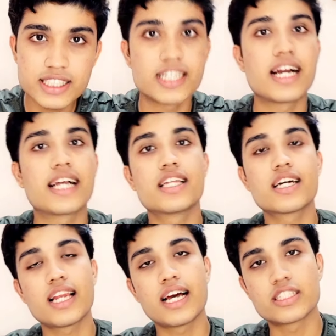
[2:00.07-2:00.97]
in either
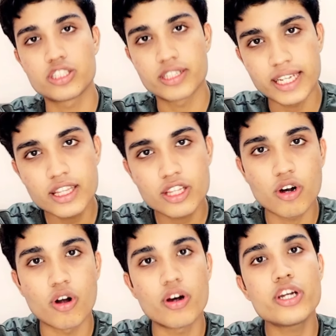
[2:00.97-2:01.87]
class 10th
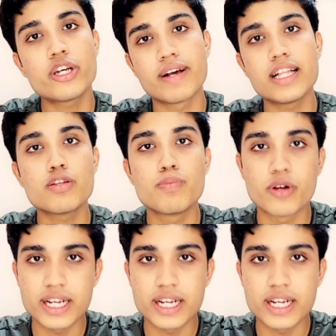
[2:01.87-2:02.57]
or 12th board